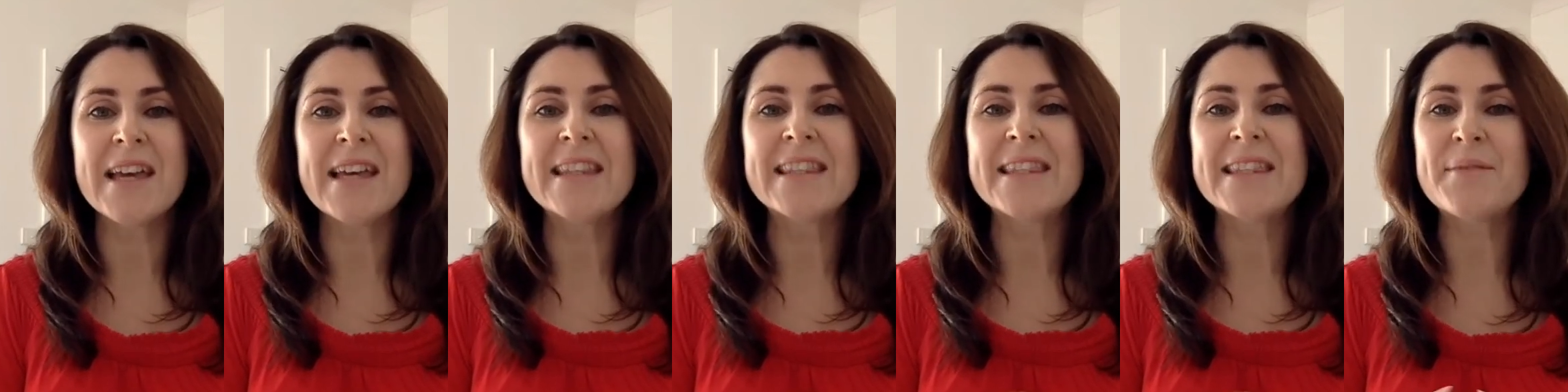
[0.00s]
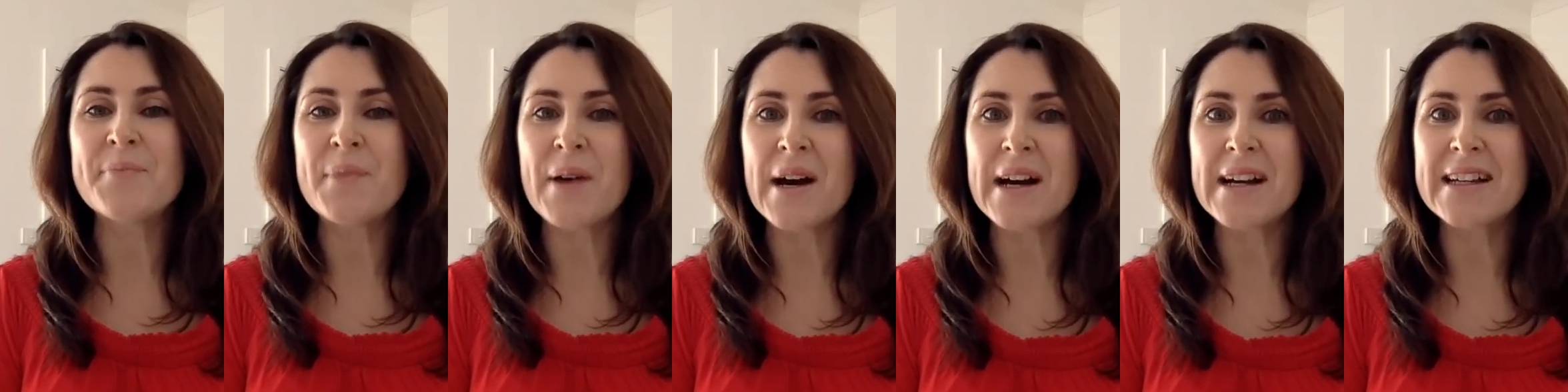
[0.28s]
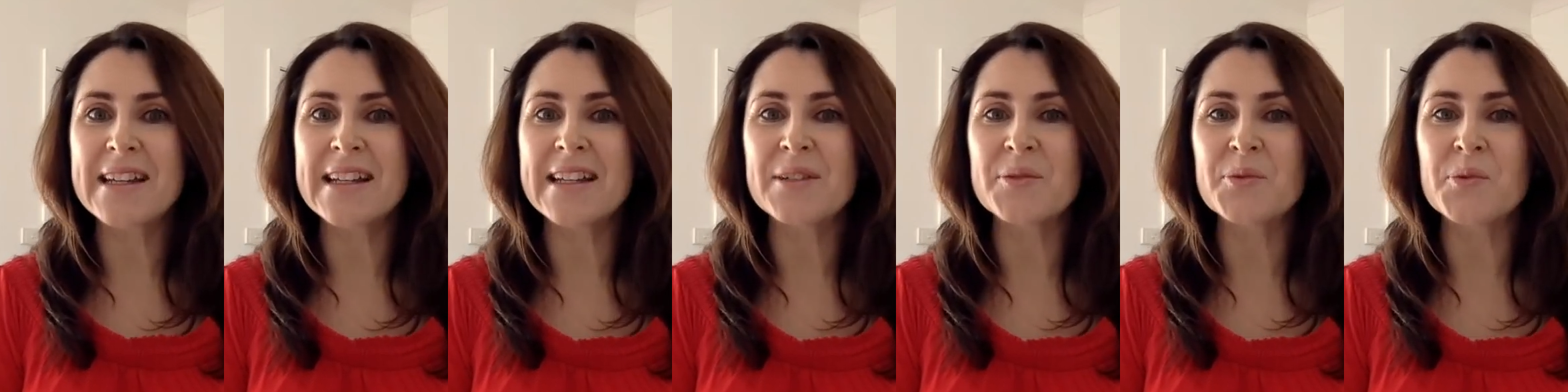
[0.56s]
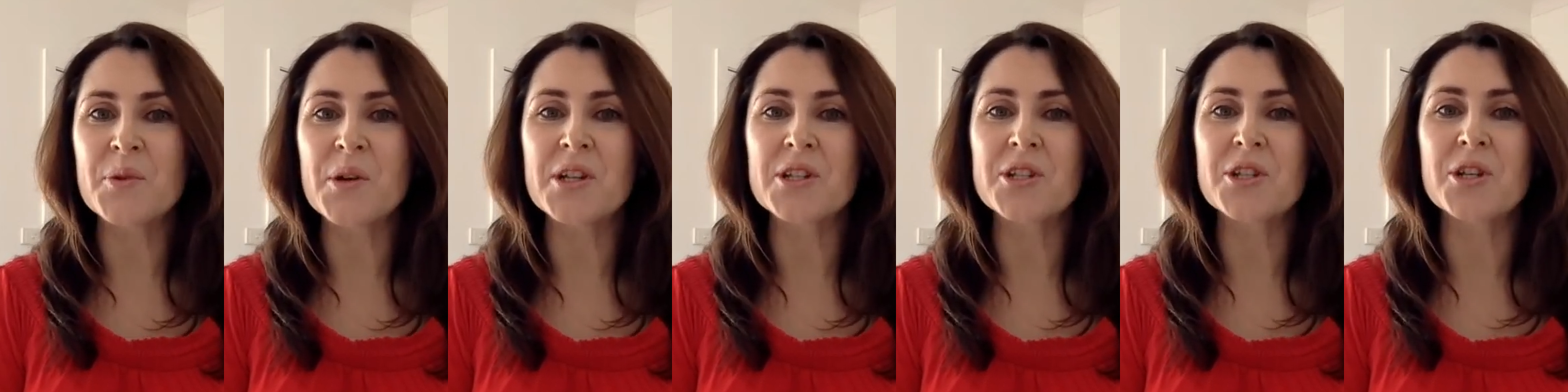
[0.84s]
the marketing
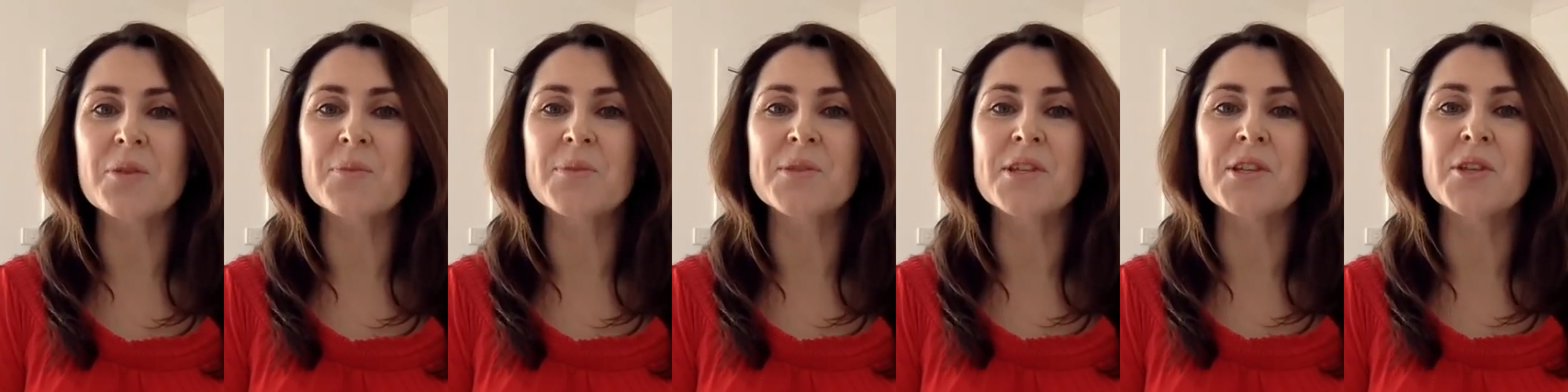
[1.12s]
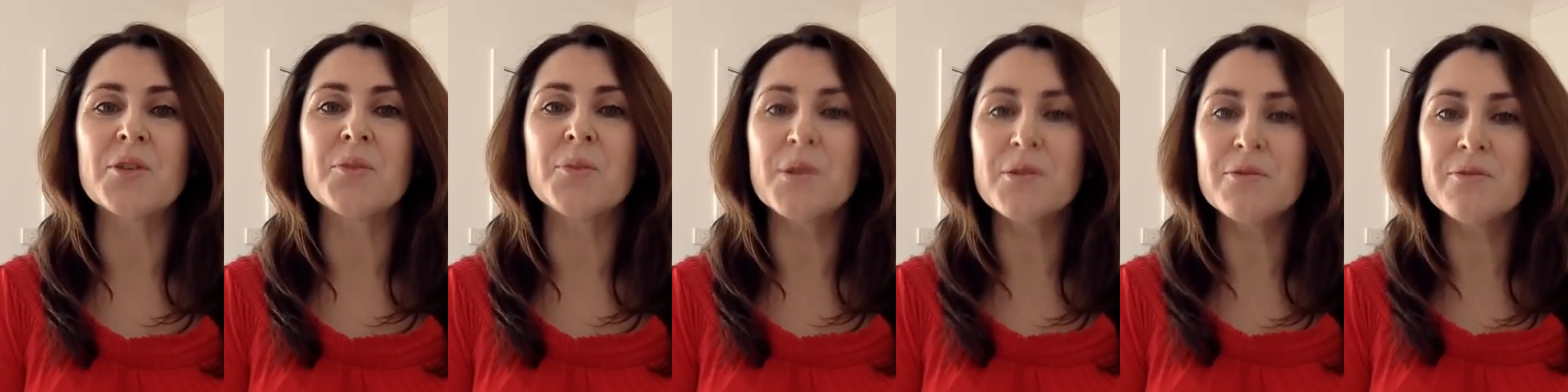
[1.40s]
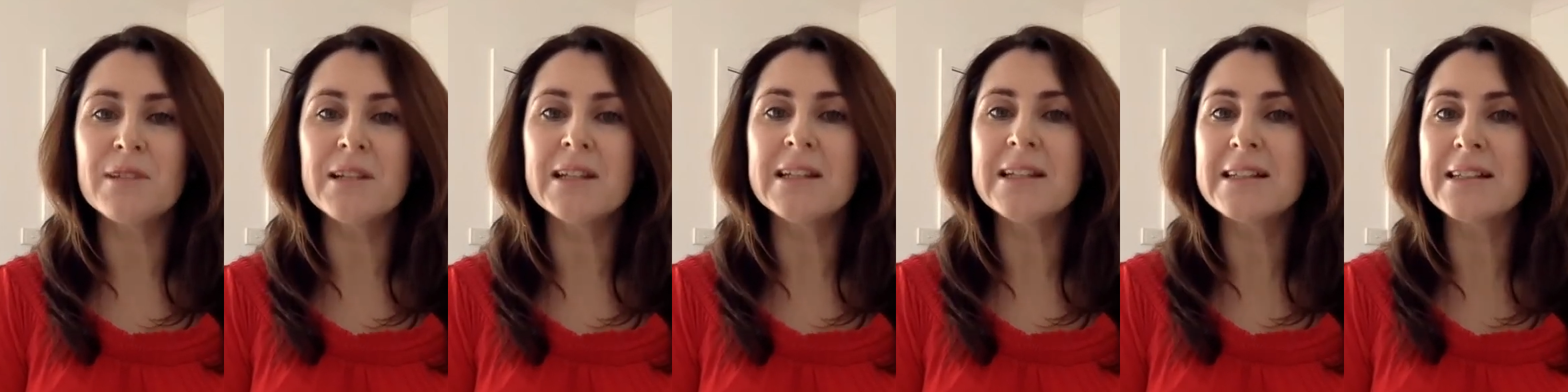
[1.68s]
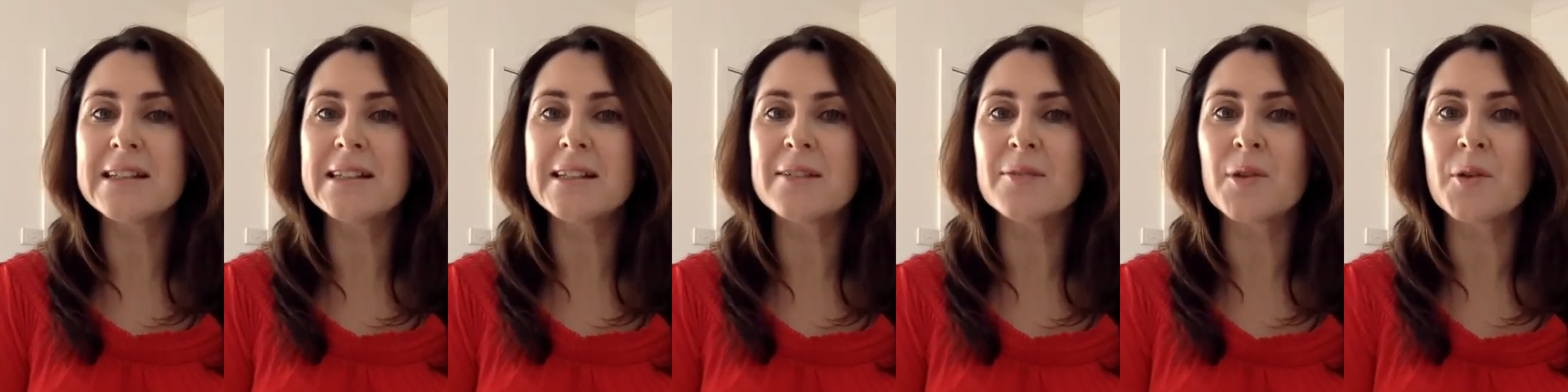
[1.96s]
workshop. So you'll be really
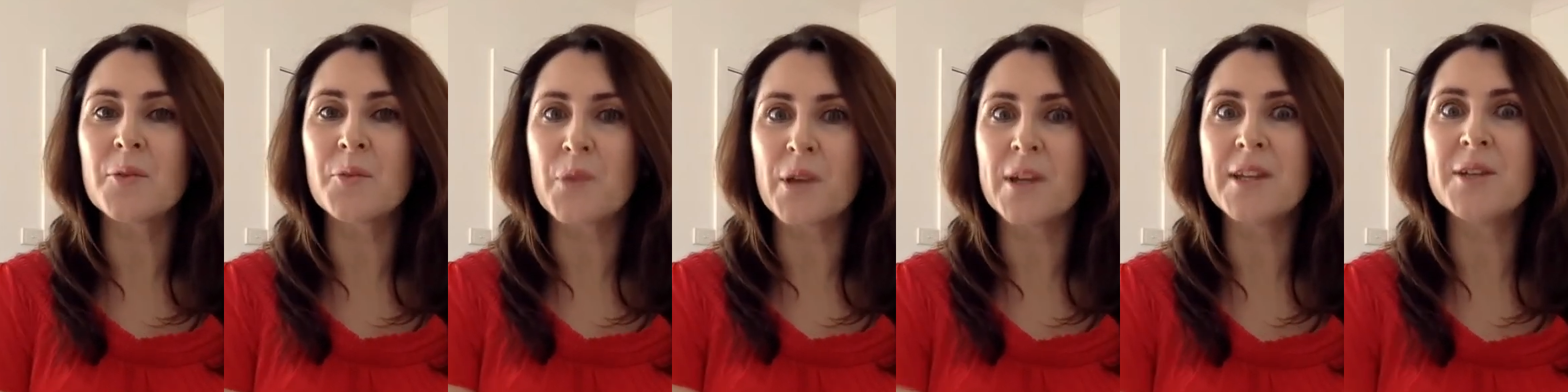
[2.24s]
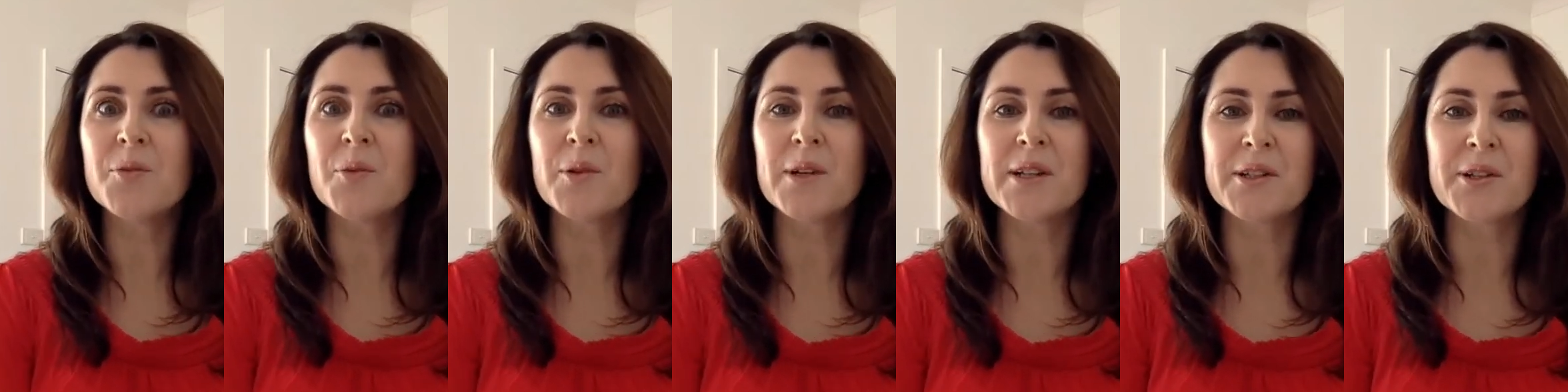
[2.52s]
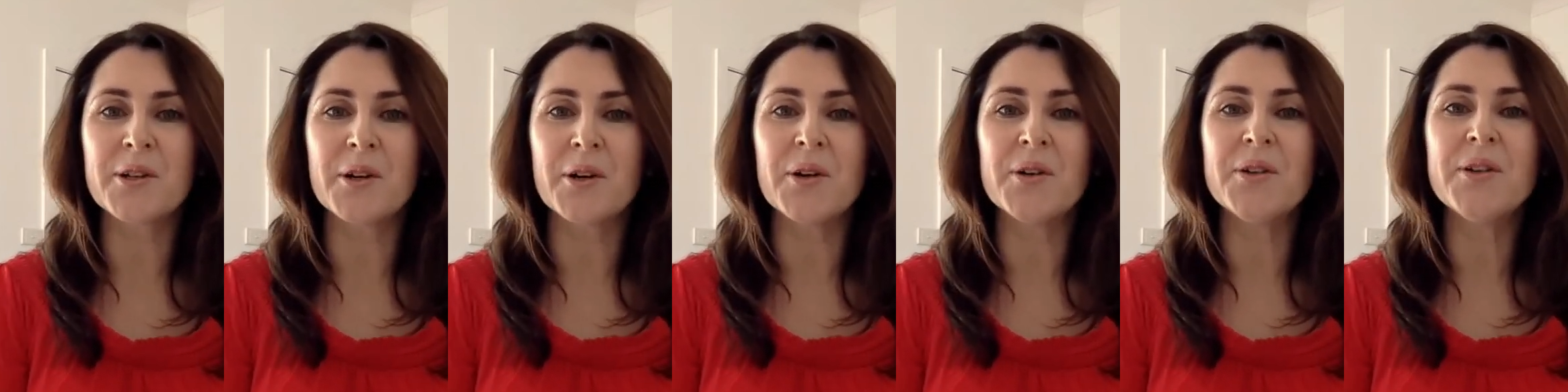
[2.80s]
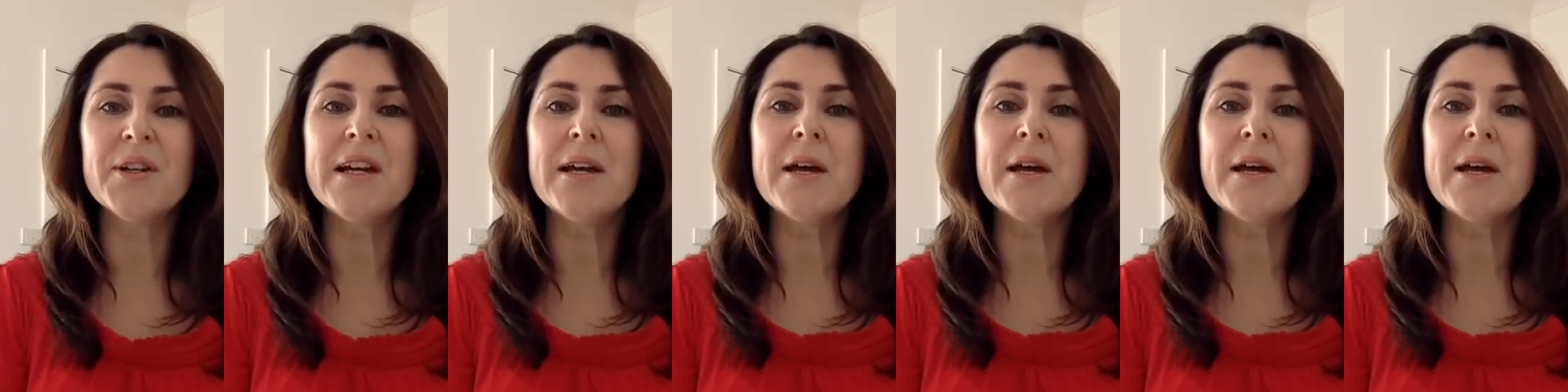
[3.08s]
clear on where you want to go,